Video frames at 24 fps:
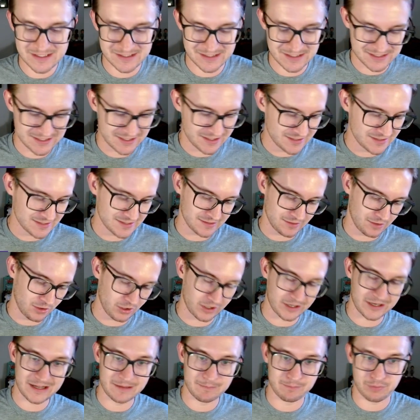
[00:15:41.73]
The Suns are
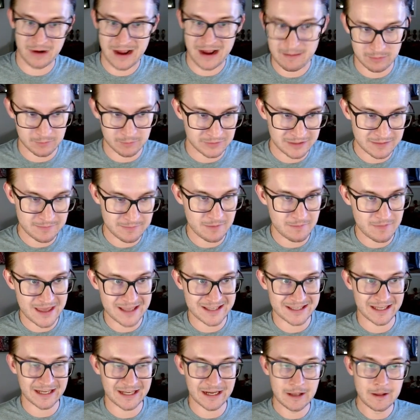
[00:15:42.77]
going to probably be
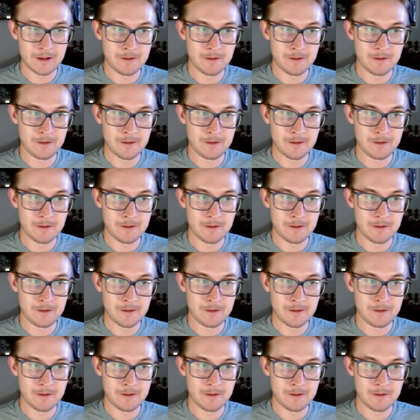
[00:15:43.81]
making